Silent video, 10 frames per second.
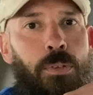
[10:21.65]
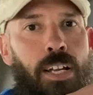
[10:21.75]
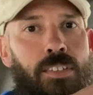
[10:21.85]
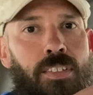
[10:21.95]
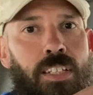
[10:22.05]

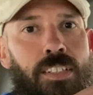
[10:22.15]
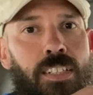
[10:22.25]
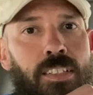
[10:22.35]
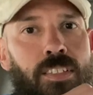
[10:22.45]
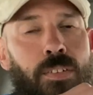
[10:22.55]
as a
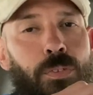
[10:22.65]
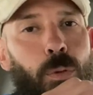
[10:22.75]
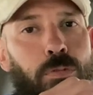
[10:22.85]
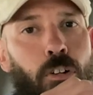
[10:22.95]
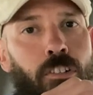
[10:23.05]
TSD
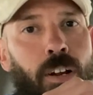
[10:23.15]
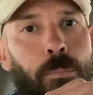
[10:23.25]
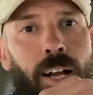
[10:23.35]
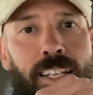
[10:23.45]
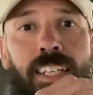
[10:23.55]
fuel program
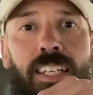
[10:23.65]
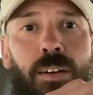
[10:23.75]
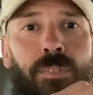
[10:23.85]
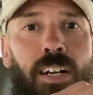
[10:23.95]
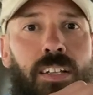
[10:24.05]
by
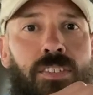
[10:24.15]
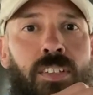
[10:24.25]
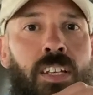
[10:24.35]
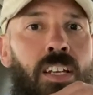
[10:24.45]
EFS.